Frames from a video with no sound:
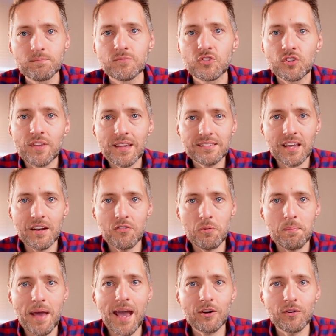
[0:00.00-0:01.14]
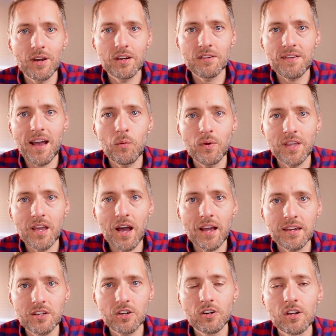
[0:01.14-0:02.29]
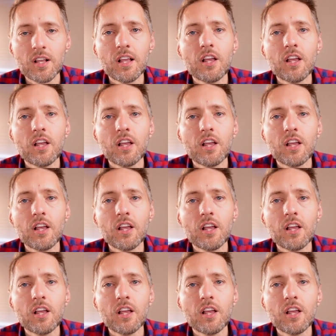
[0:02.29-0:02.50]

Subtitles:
So that's kind of the background of how we got here.